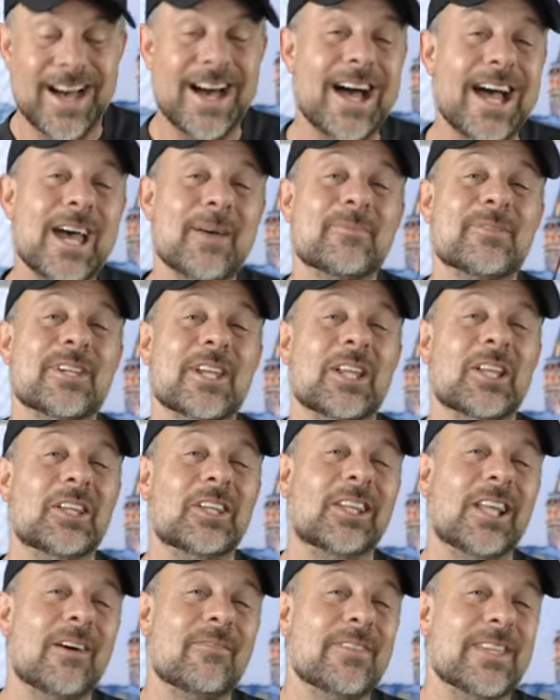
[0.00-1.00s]
I
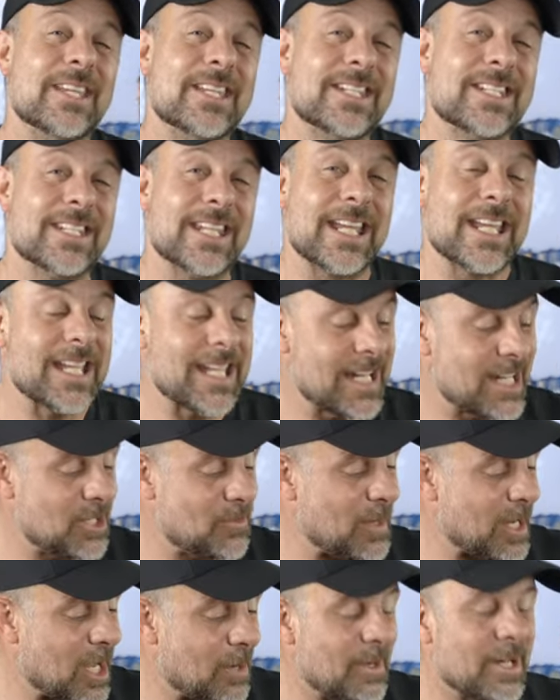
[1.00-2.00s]
absolutely love this thing. It
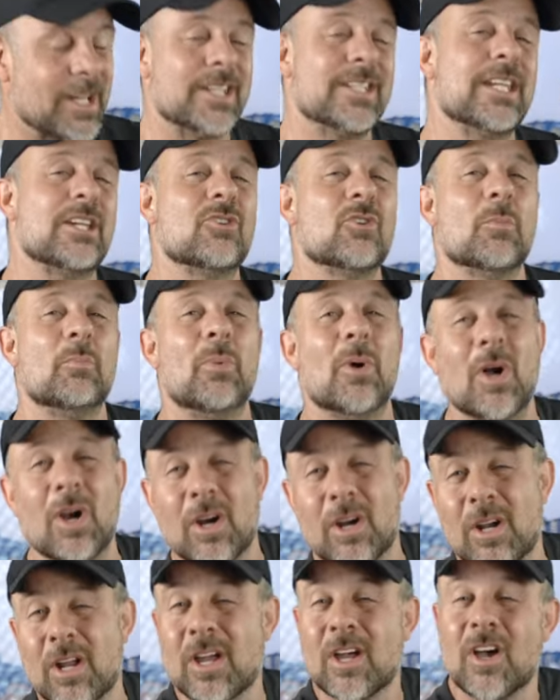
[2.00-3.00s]
has become an essential
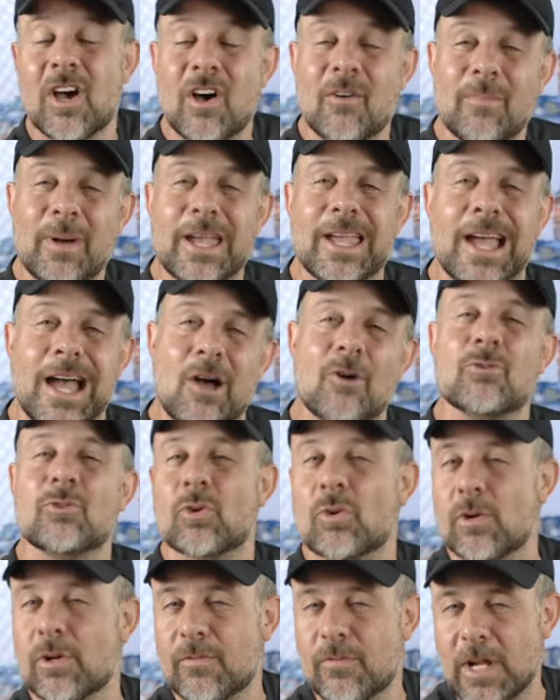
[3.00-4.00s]
part of my
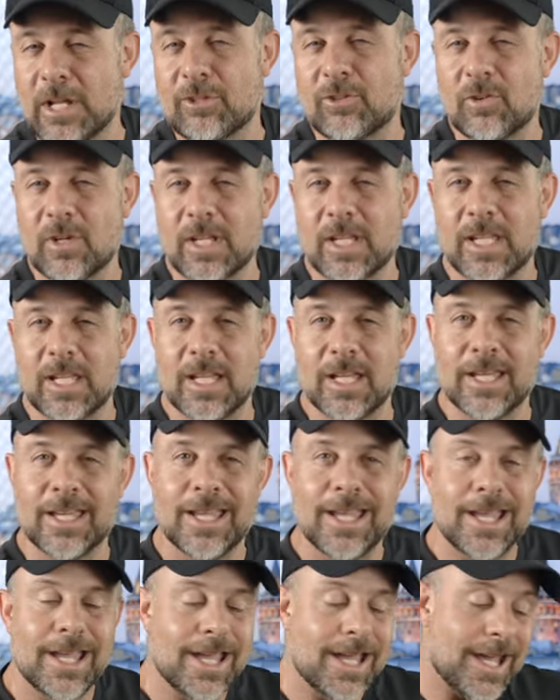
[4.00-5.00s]
outdoor adventuring kit.
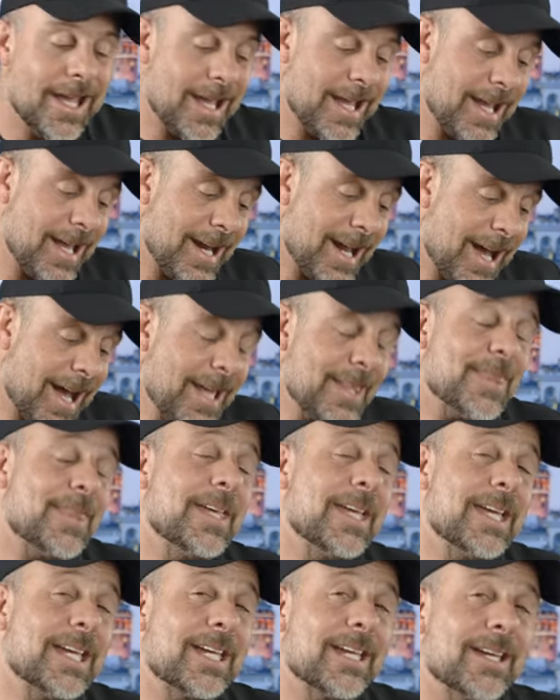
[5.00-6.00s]
And I
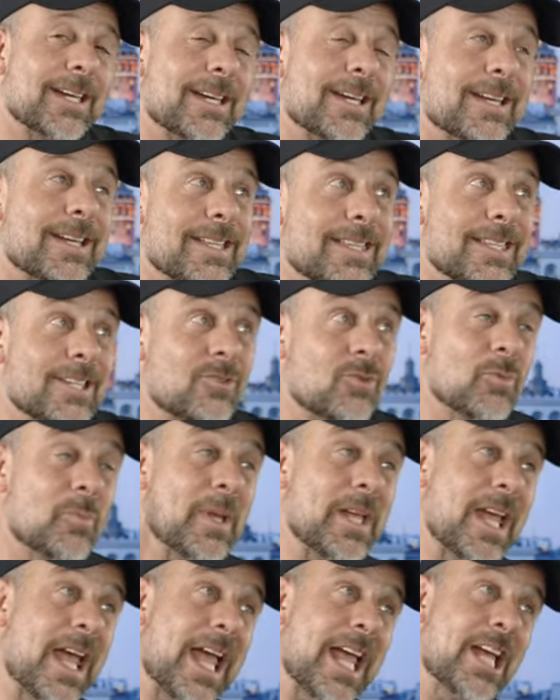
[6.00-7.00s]
think this would
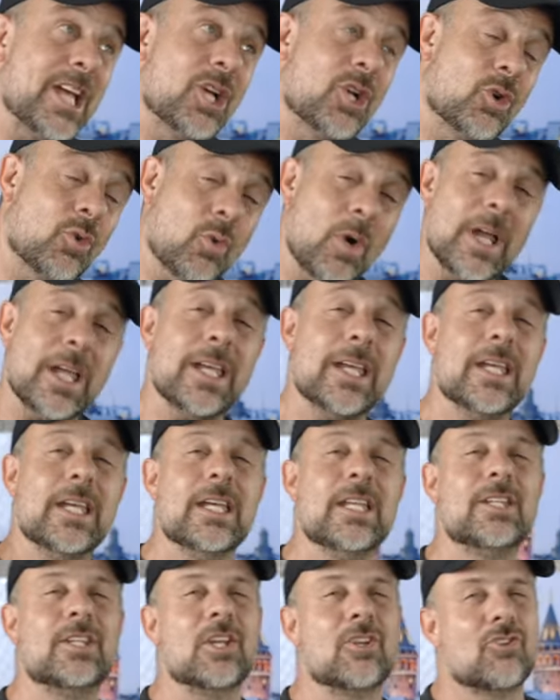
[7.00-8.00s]
be a great
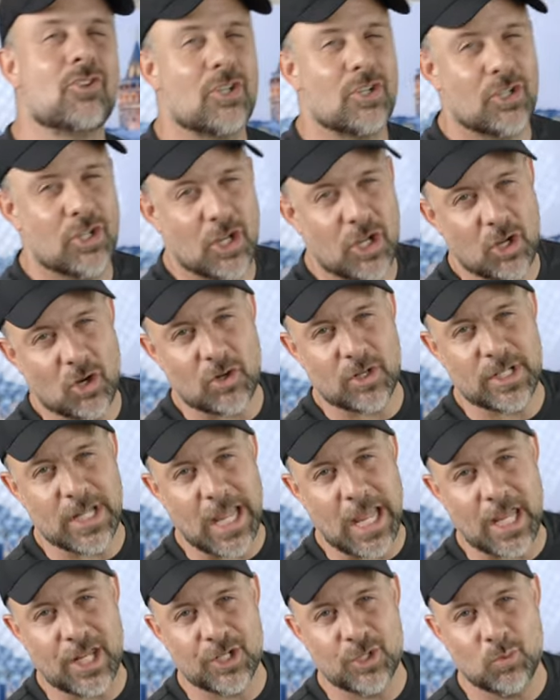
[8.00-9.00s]
addition to yours
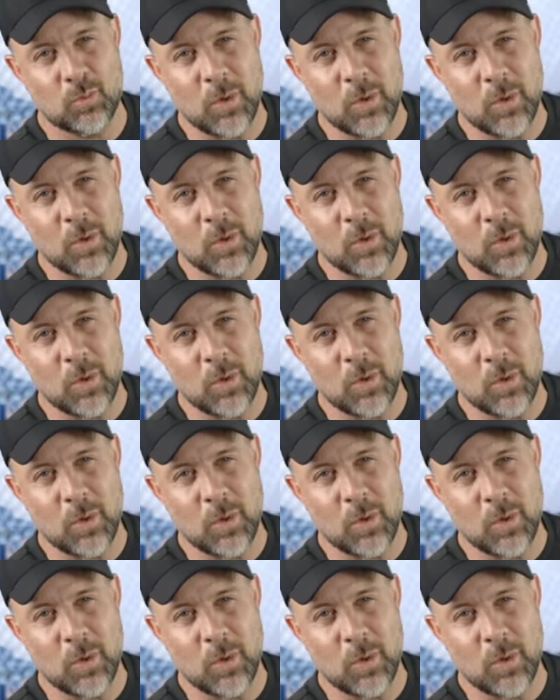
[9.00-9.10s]
as